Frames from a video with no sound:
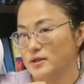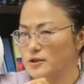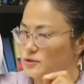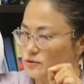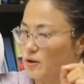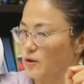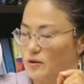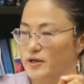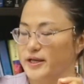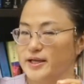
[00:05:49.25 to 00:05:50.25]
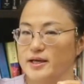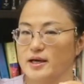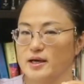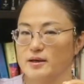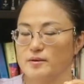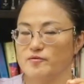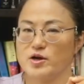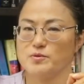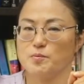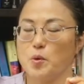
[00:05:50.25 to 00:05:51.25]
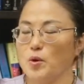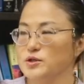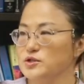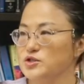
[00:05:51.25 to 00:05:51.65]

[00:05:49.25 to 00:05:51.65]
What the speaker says: It's not like a very point